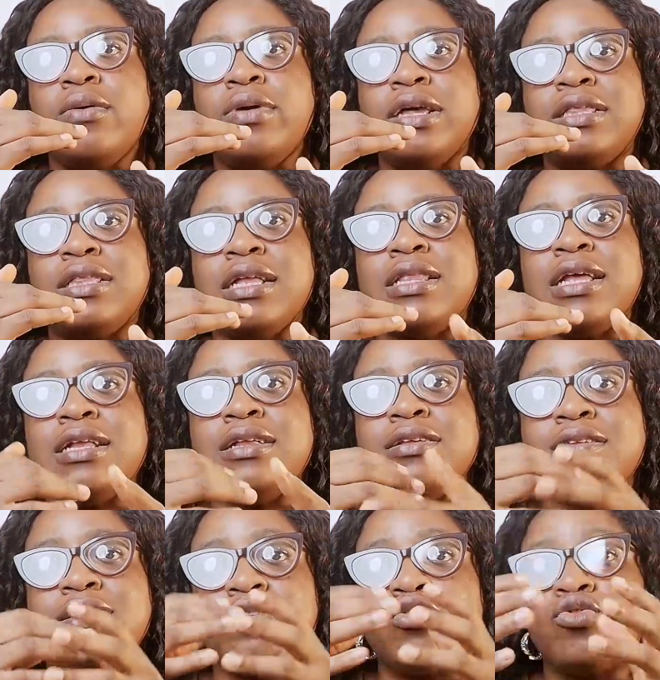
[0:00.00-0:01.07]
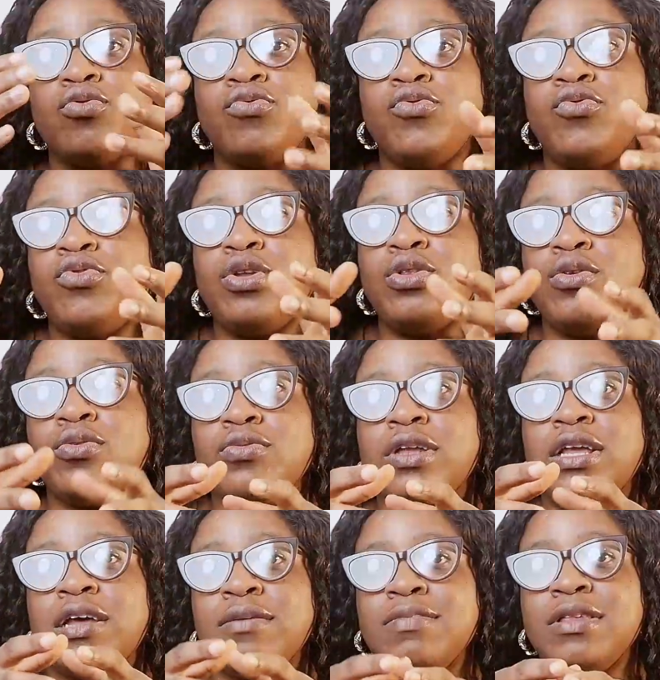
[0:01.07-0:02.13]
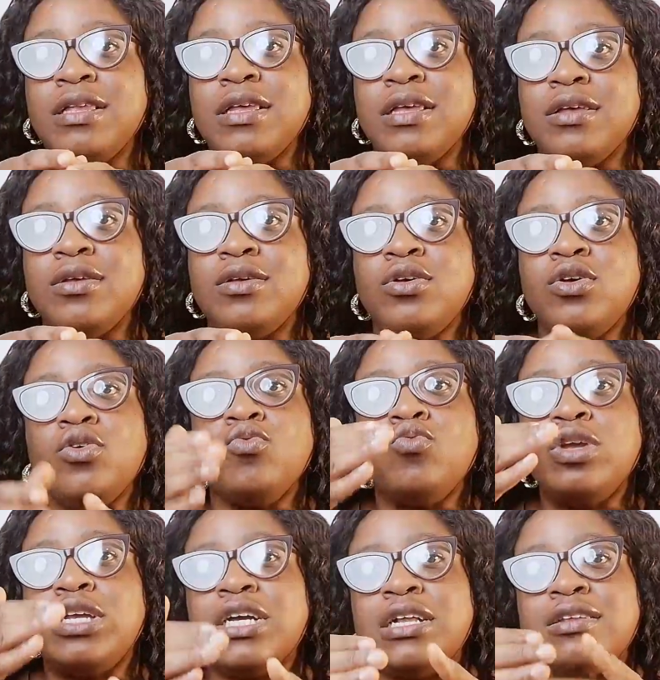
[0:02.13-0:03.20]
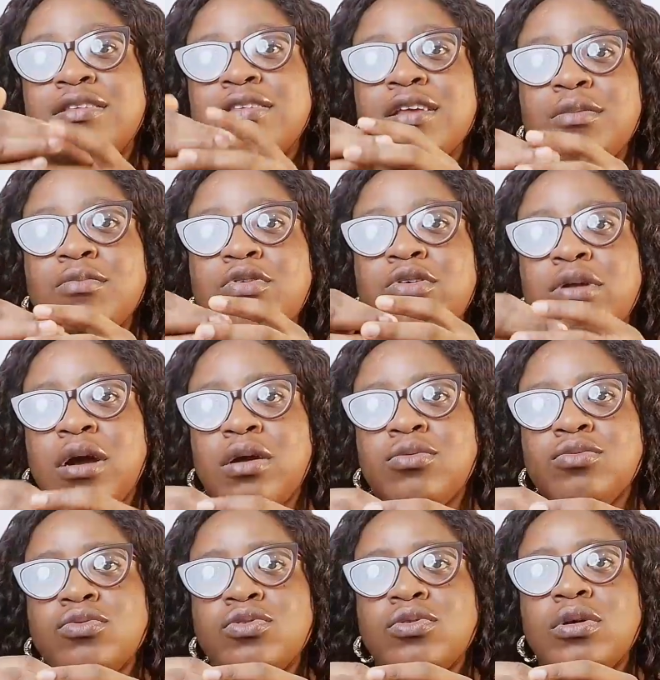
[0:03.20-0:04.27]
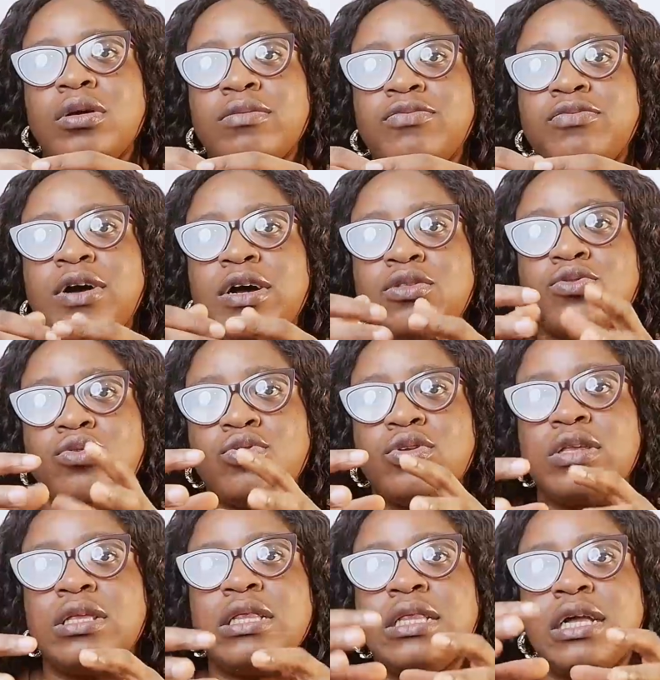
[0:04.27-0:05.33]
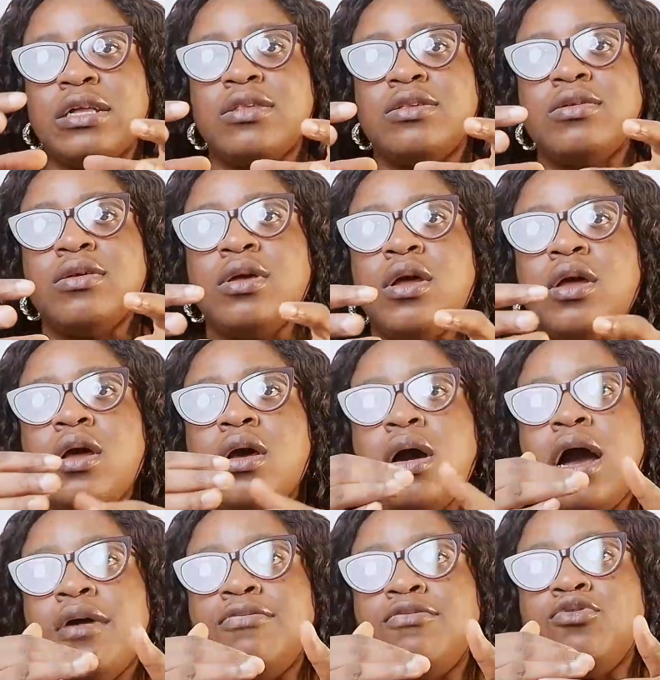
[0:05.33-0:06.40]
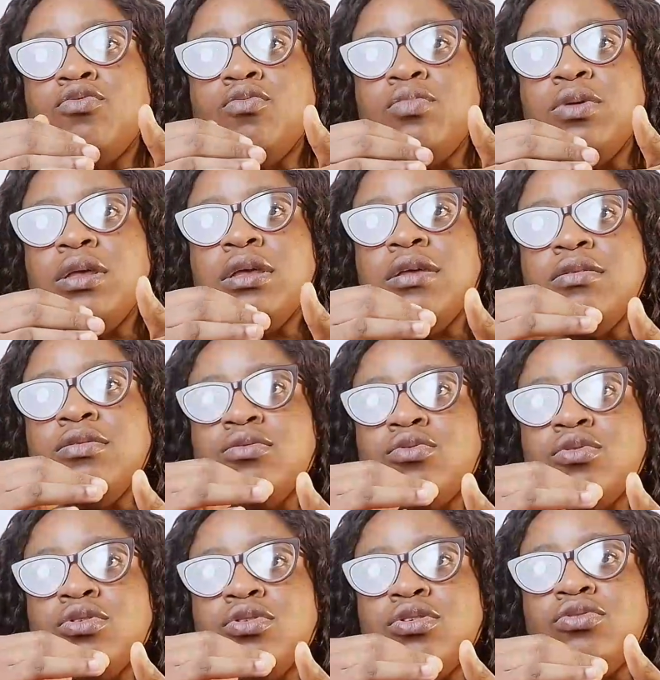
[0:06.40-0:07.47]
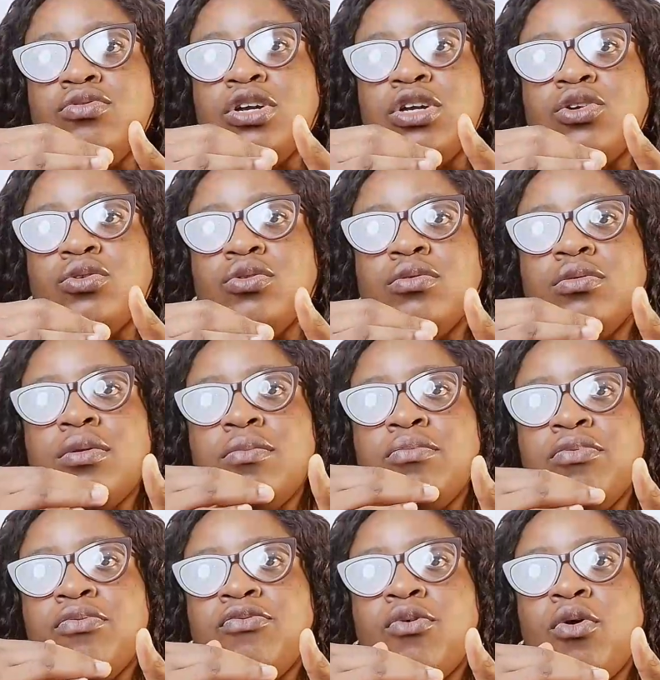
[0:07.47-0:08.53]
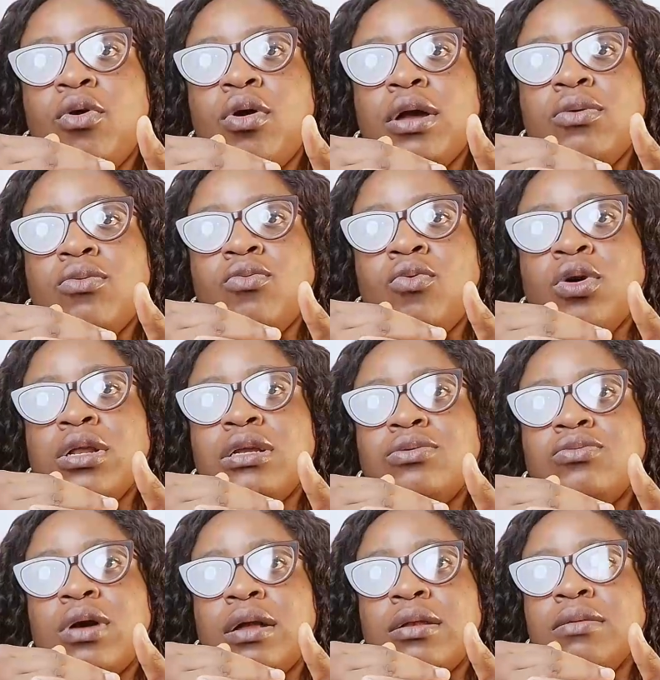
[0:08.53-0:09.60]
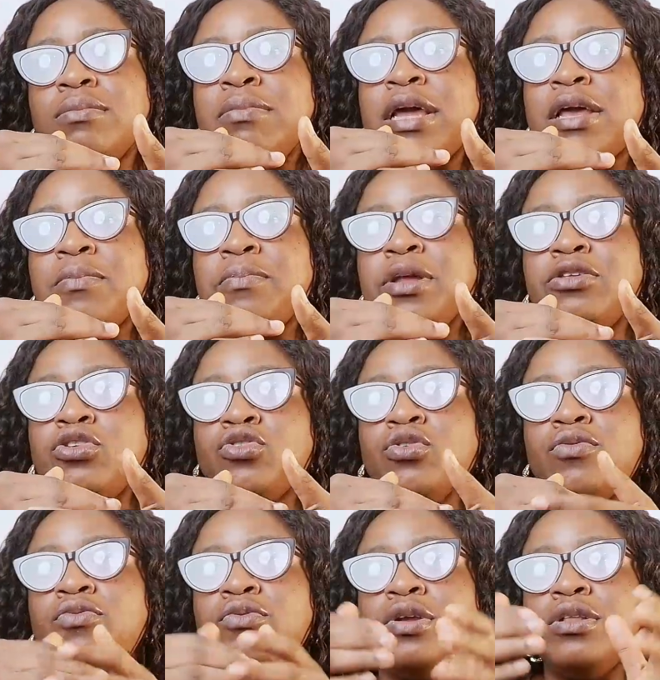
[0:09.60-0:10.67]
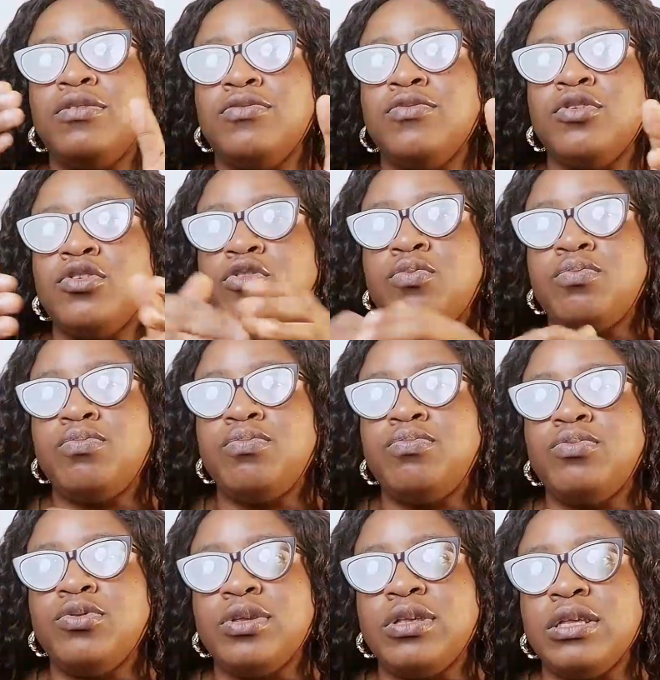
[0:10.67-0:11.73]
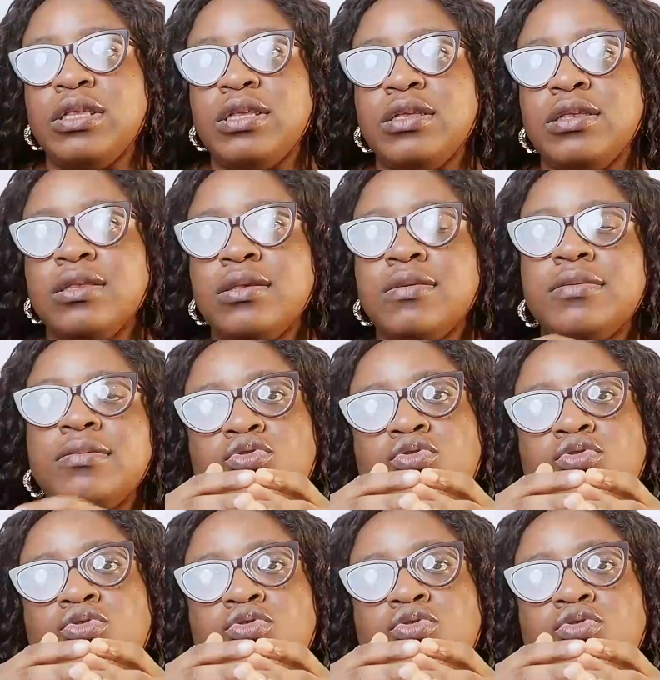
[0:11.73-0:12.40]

were stated in section 15 of the MCA, which are the same grounds and factors that have to be in consideration before one can make a petition for a divorce proceedings.